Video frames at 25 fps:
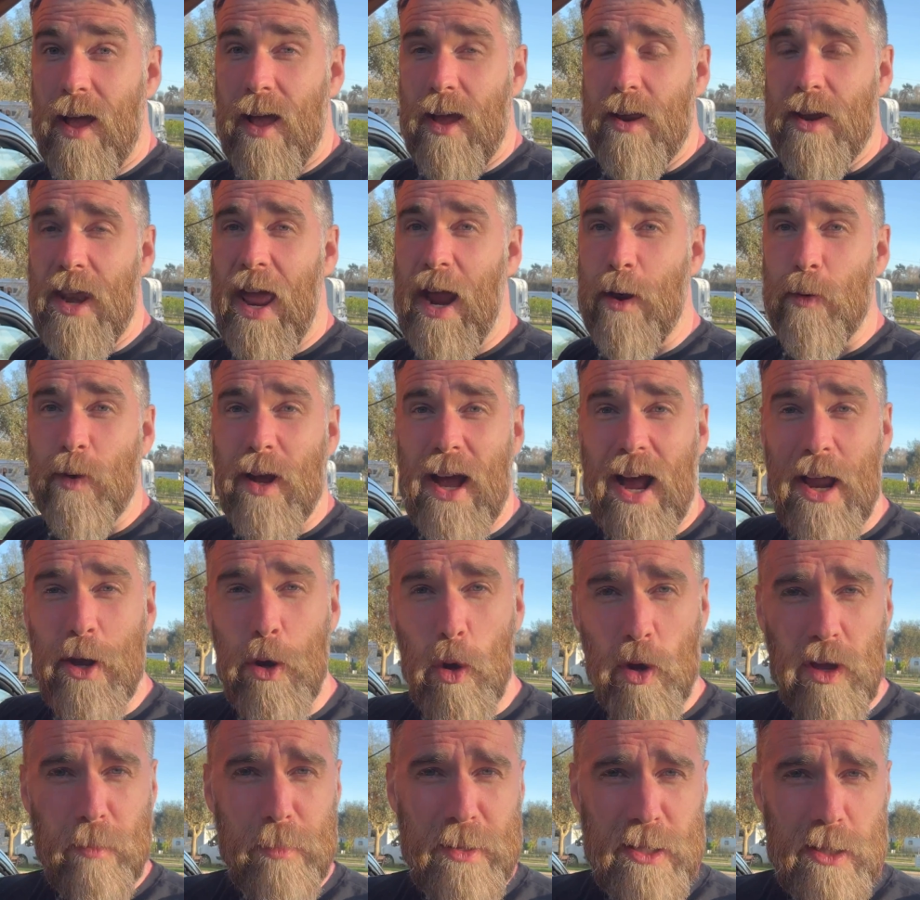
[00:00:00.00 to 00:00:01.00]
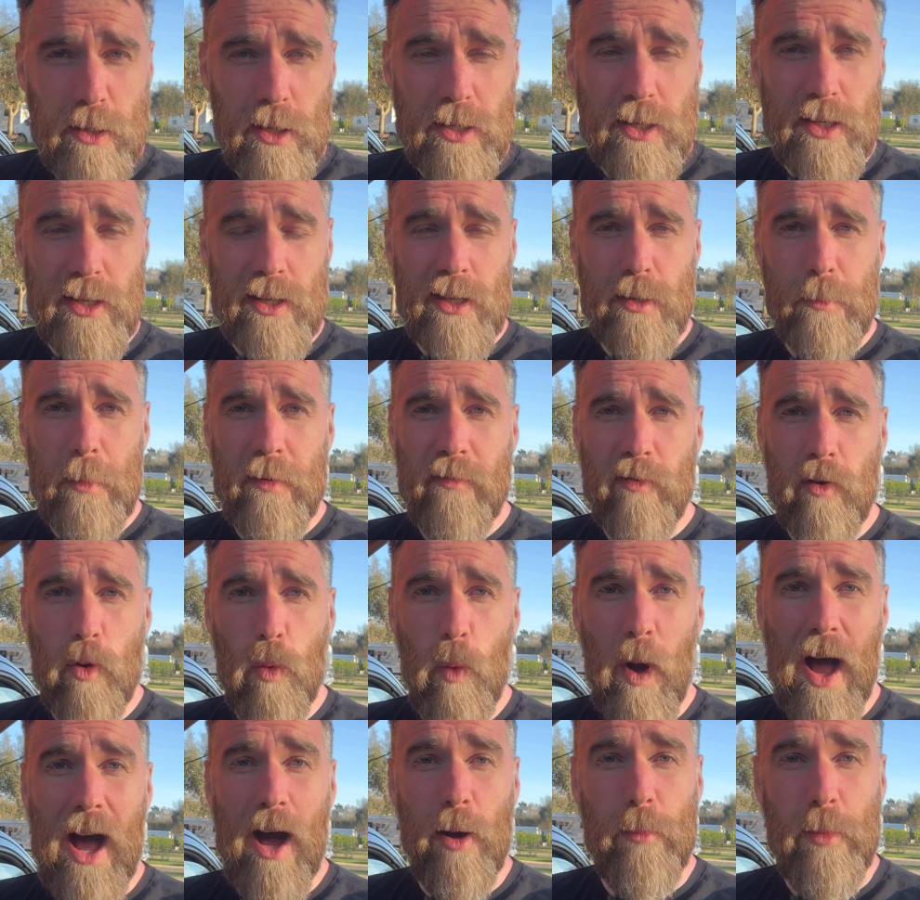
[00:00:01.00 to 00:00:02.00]
Now, I know you've been listening to me for a
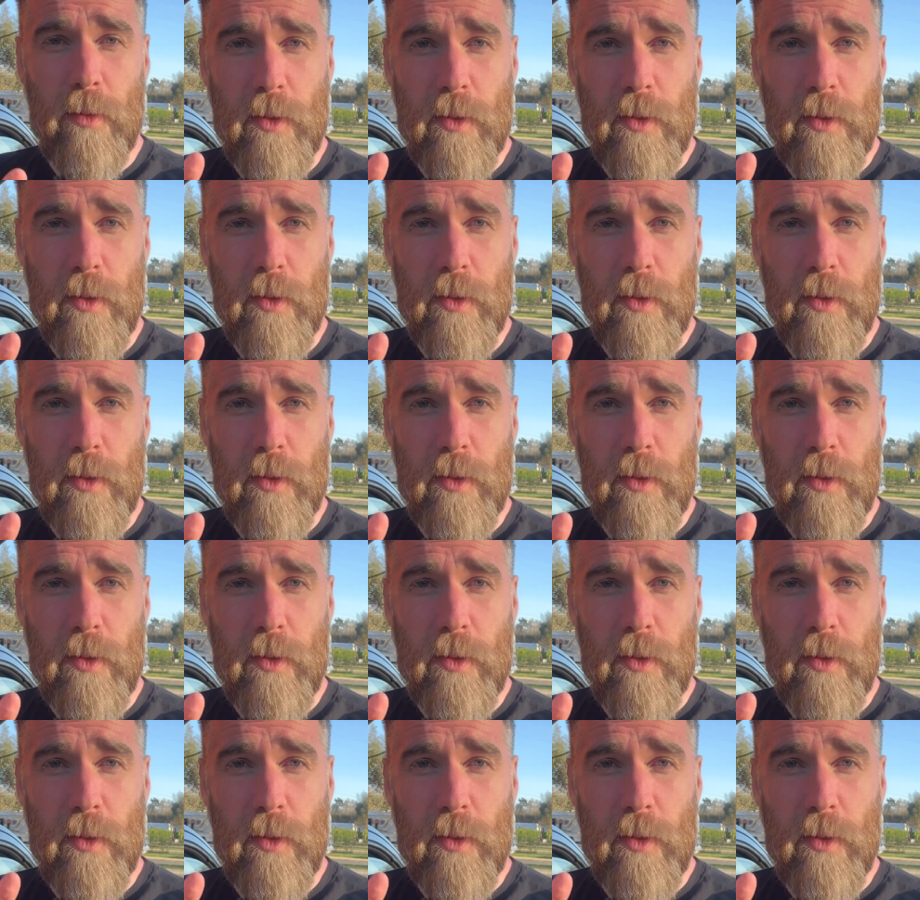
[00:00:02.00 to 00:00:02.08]
while,